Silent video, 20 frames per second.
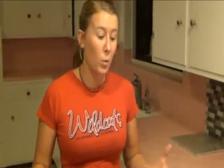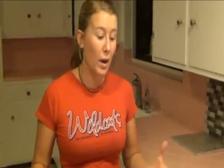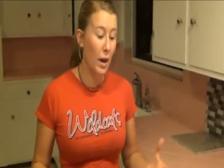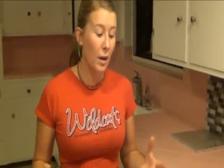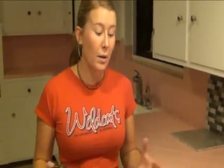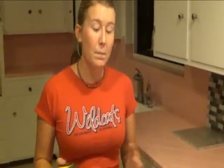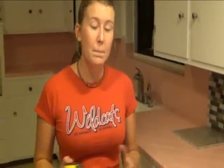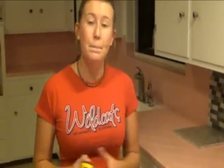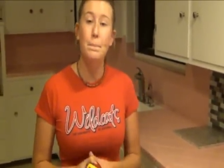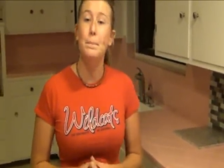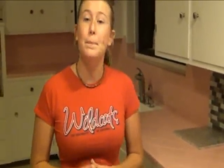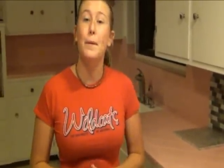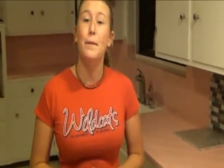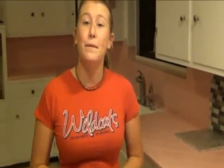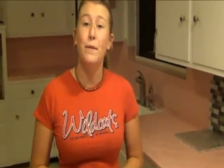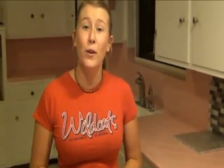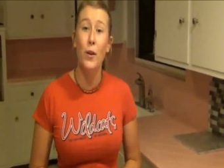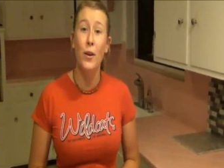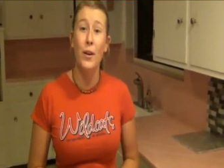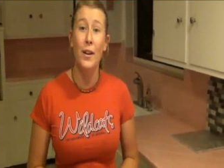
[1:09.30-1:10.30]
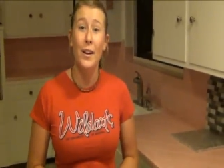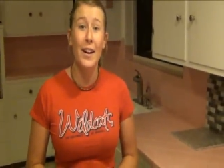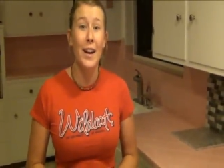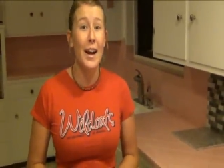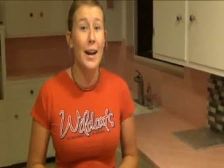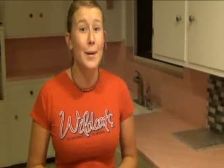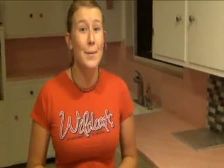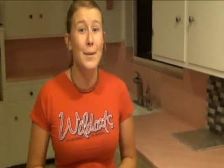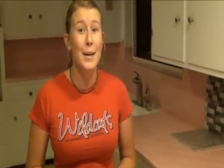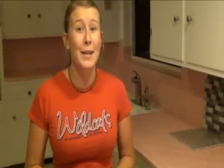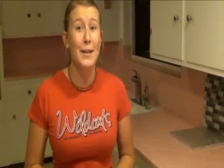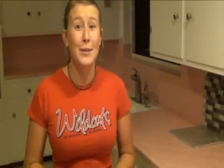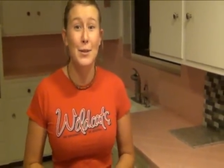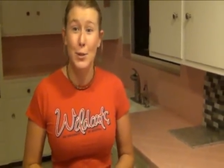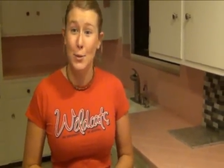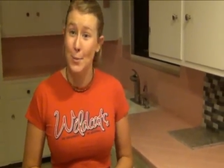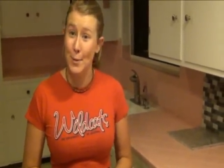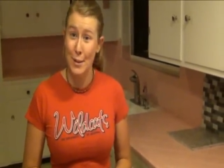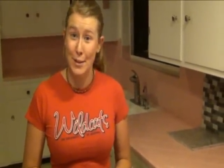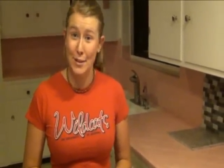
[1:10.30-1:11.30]
Well, before I make
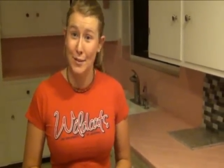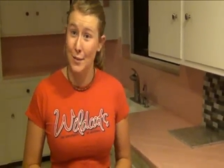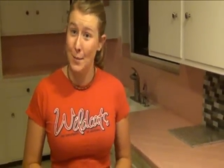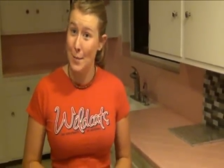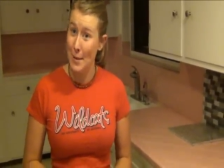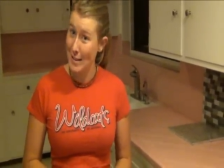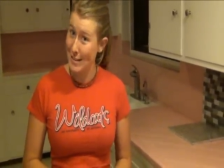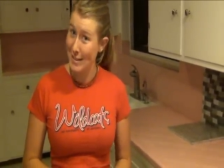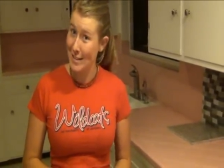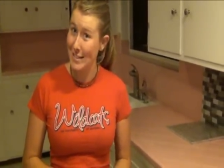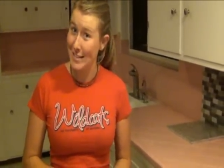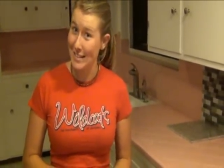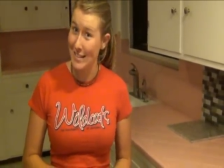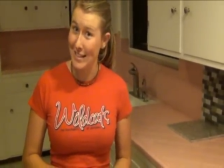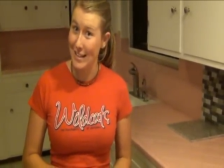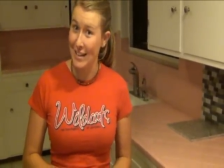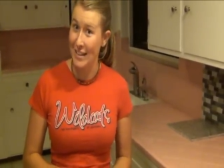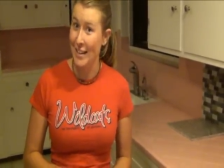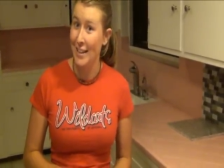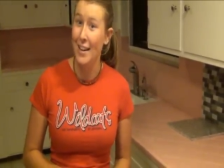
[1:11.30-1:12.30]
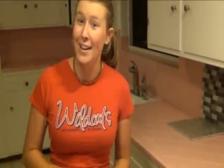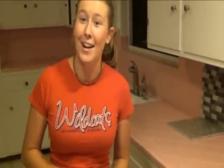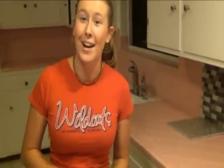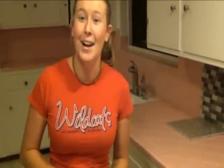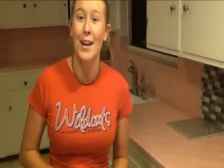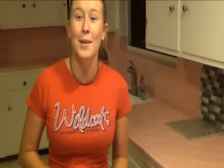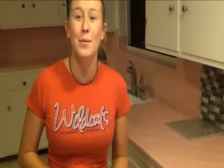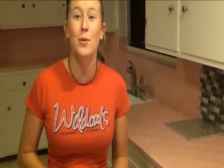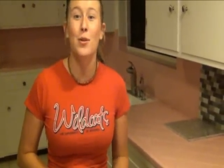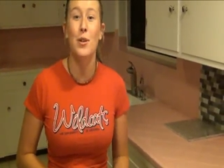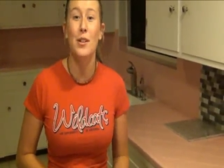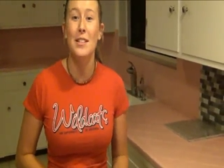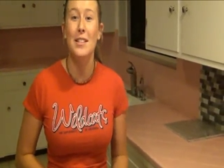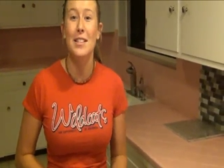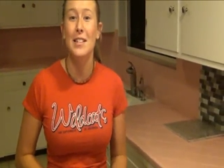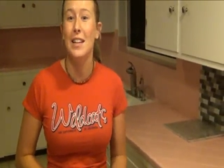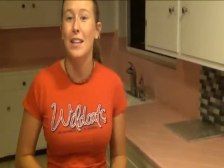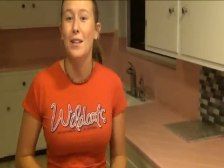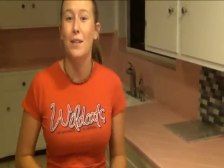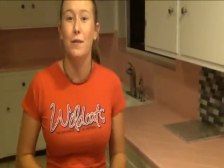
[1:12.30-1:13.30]
too much of a mess in here, I am going
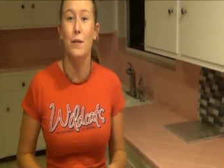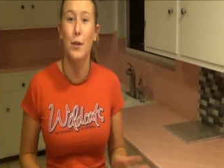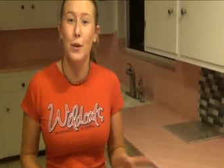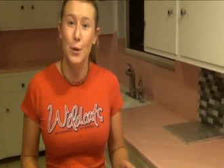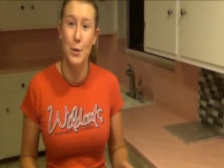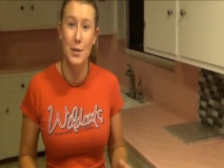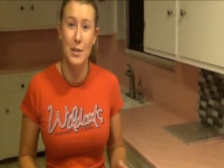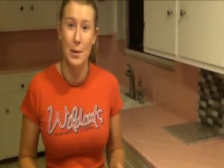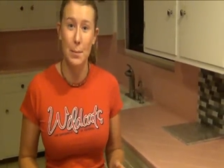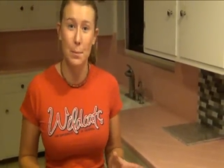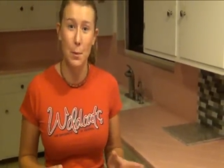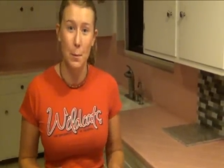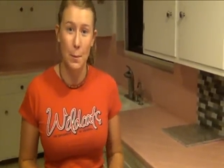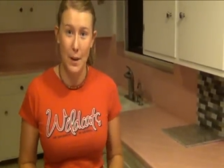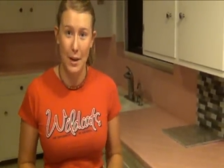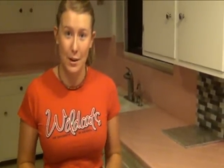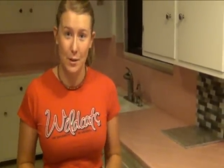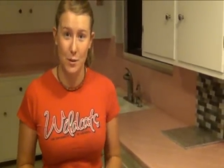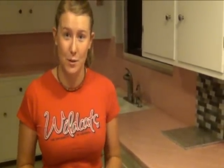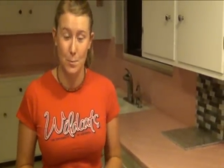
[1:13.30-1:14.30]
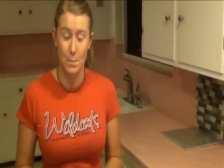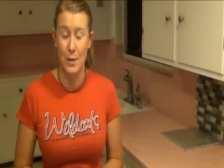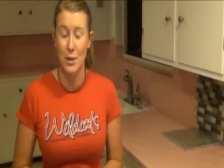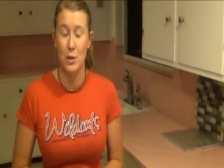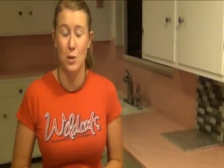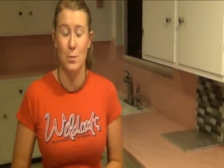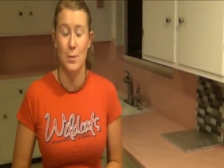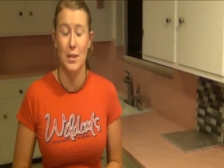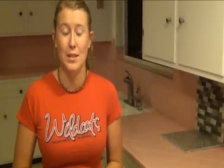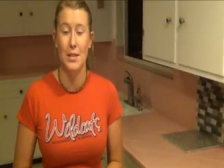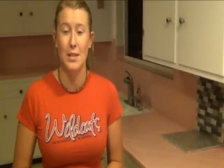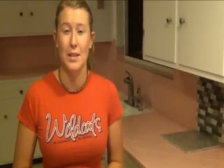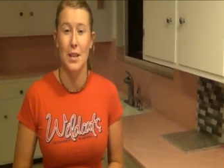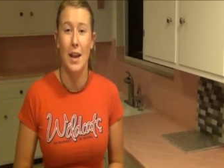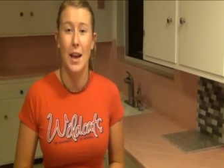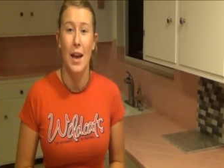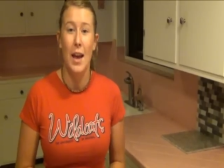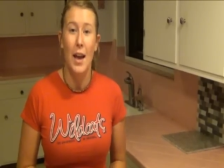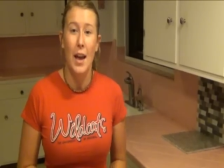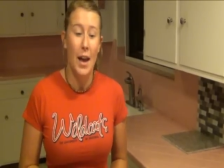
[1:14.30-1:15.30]
to take a few simple measurements.
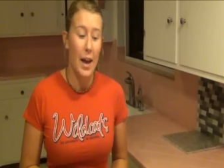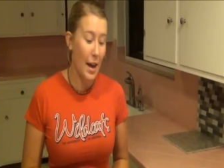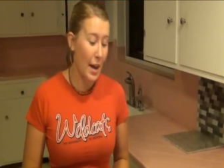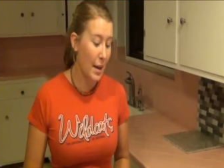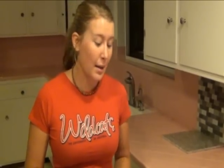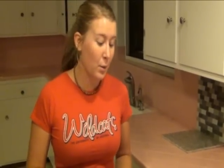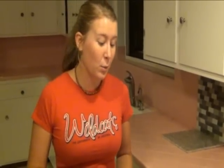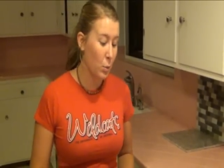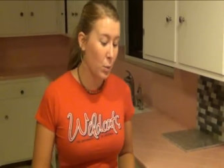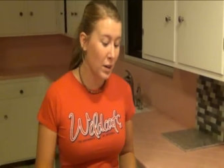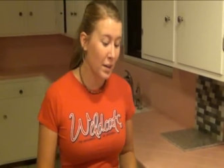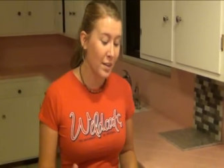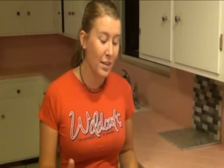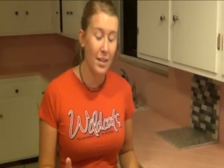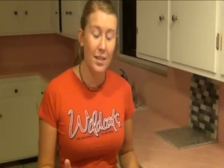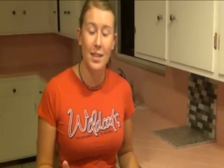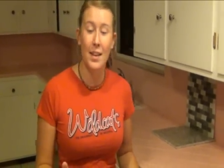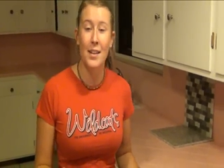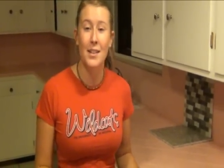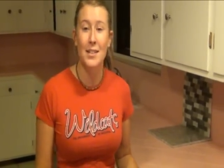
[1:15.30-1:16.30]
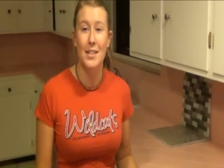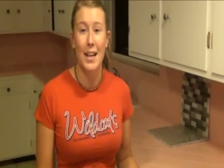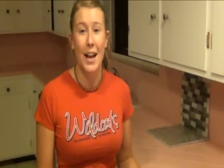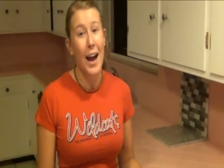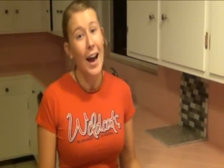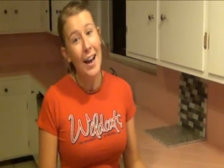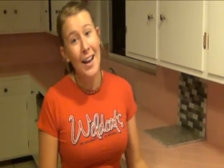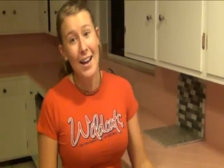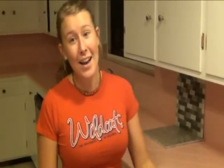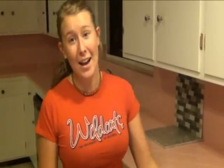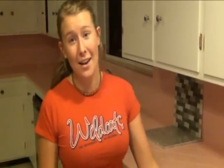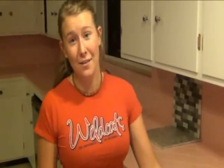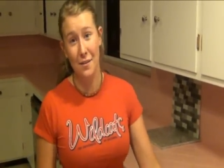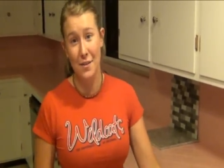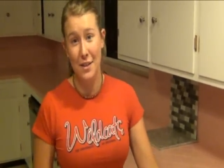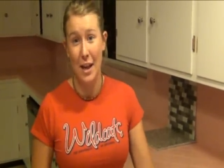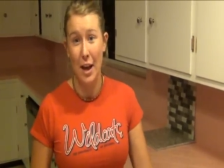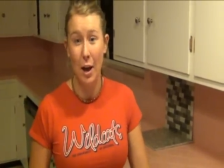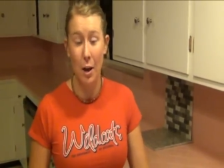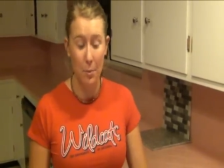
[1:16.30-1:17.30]
And one of the things that I have
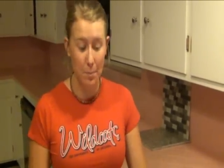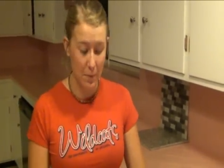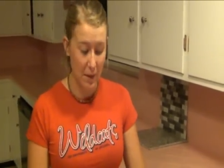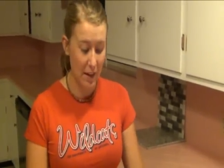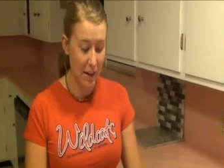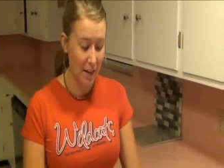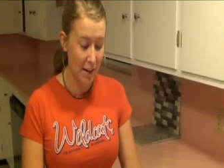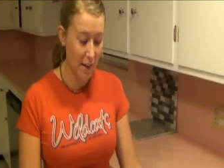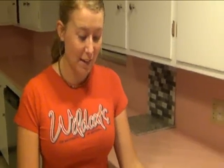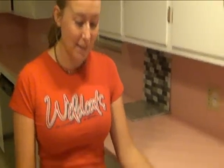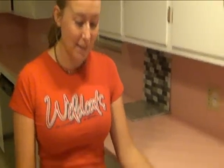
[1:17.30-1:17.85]
to help me